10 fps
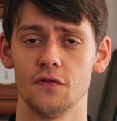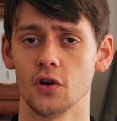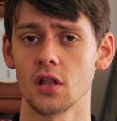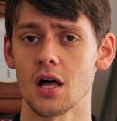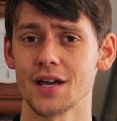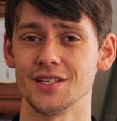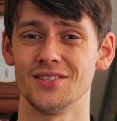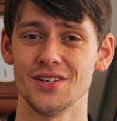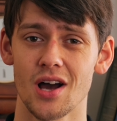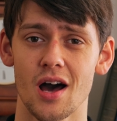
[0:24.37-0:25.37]
If your clock
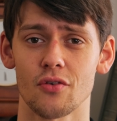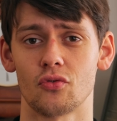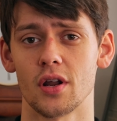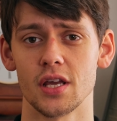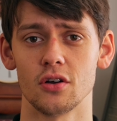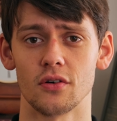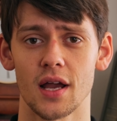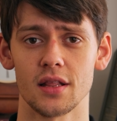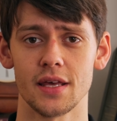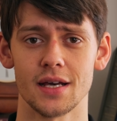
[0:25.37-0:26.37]
is not running
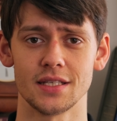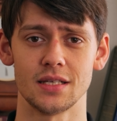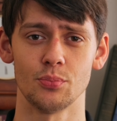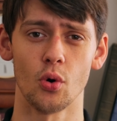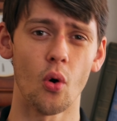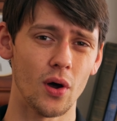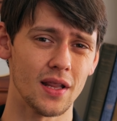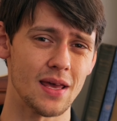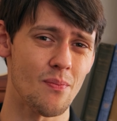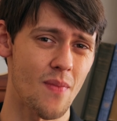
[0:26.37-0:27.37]
correctly, a simple
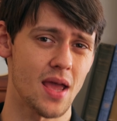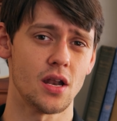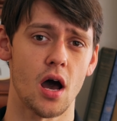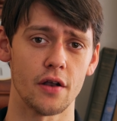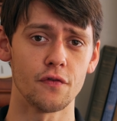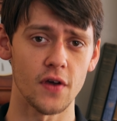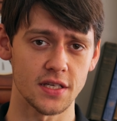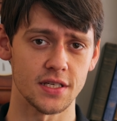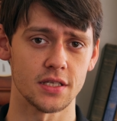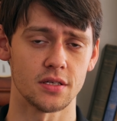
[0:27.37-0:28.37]
oiling may not
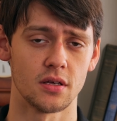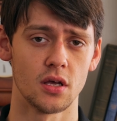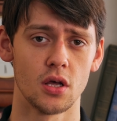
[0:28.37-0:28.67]
fix it.